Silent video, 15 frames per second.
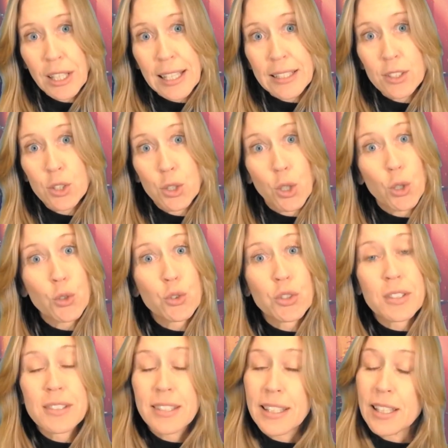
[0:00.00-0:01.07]
it's not
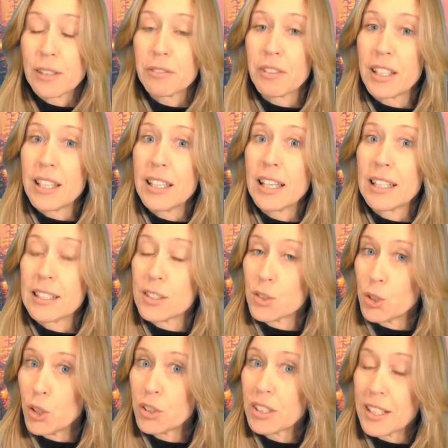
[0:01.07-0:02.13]
CLV, and it's
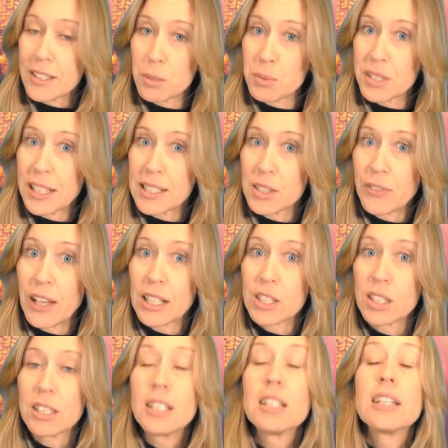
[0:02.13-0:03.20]
not customer
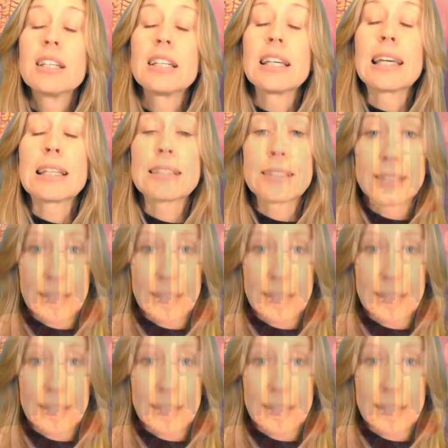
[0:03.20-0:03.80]
satisfaction, it's